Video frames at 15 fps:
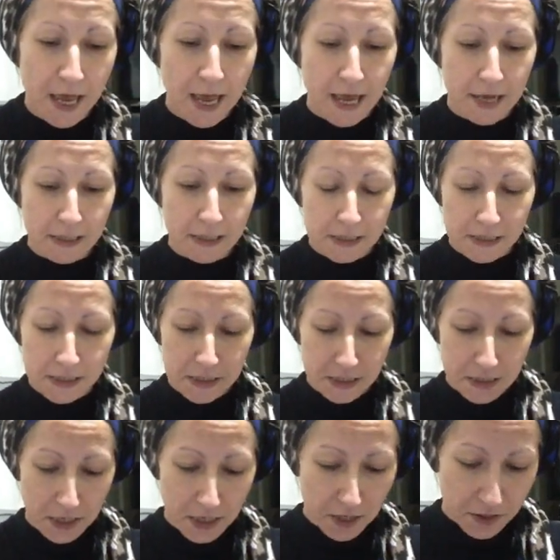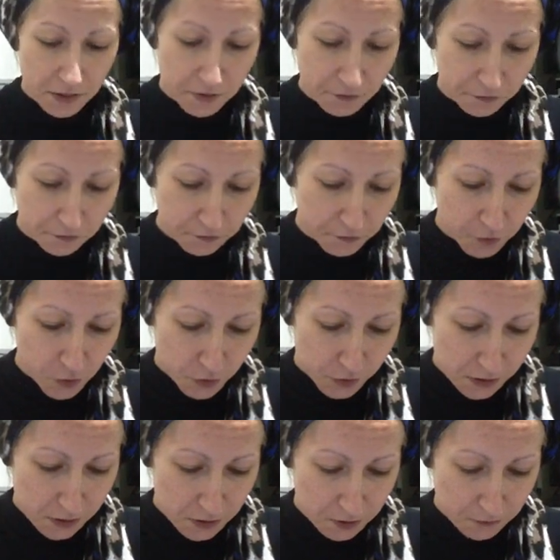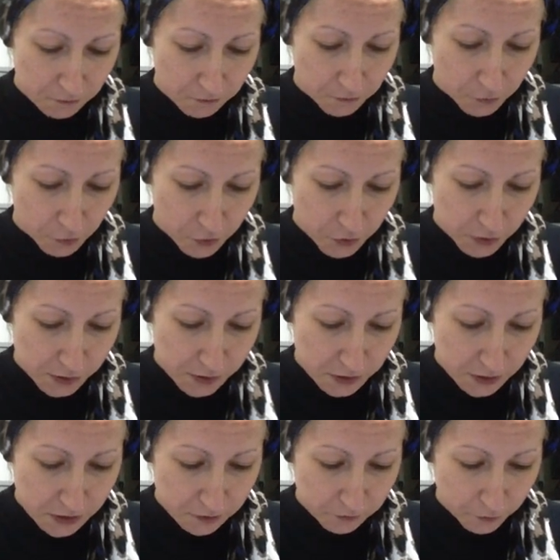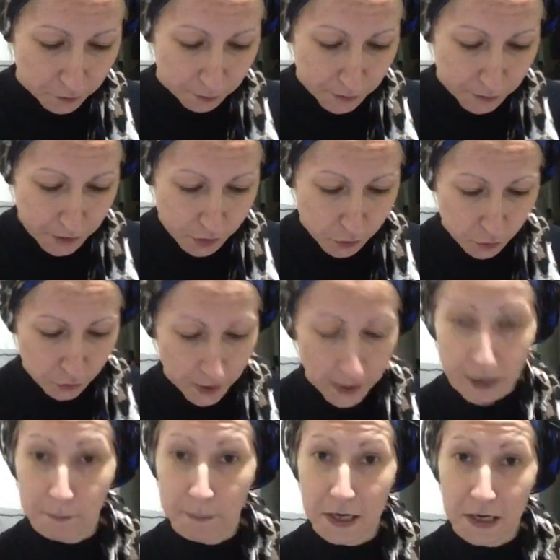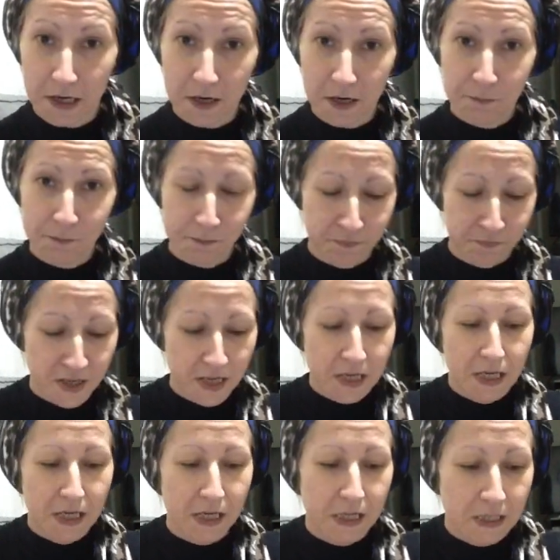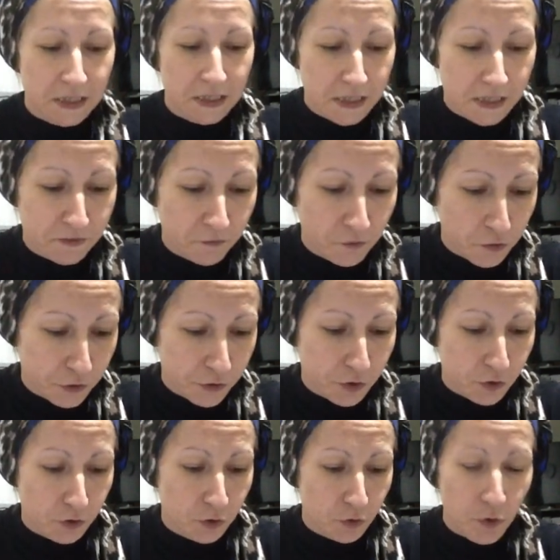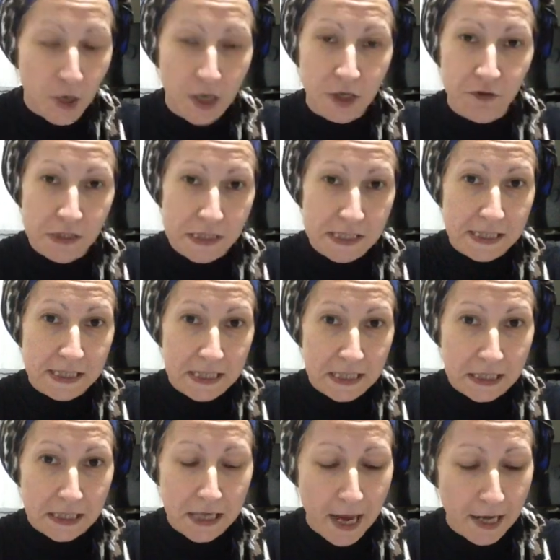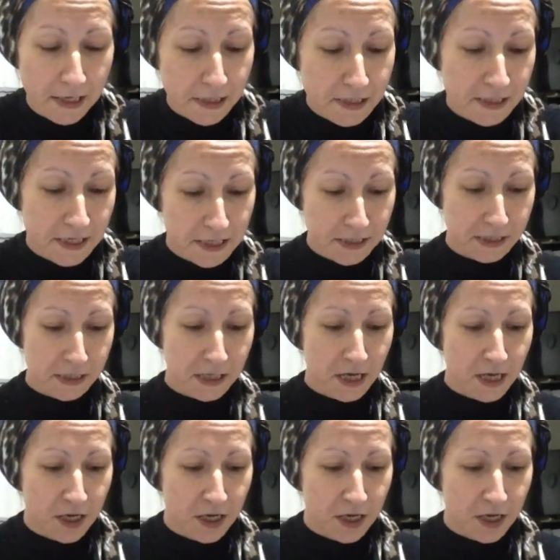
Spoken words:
And the first verse is from Surah Al-Baqarah. It is verse 216, and it says,